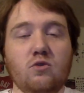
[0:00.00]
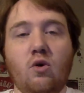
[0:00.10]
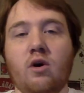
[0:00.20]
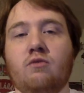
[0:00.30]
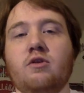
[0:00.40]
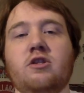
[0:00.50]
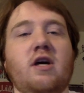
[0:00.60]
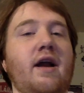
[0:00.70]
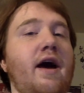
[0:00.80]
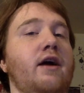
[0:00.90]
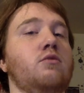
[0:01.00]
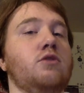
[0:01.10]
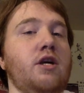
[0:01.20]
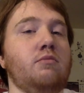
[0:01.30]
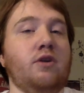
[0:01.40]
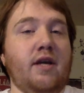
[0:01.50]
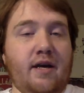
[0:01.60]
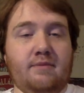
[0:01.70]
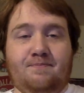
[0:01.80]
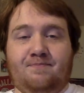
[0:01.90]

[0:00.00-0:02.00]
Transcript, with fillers: on a wrist shot. Hagel was able to get.